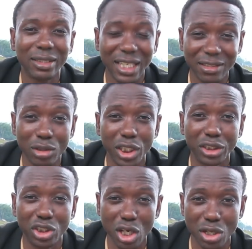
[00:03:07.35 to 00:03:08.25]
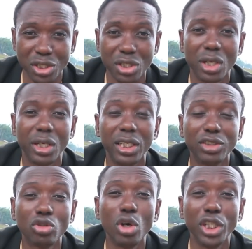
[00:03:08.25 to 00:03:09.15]
Catholic Church
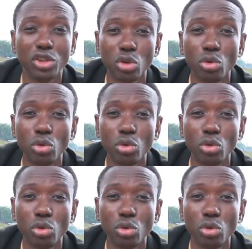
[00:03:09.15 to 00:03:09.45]
is going to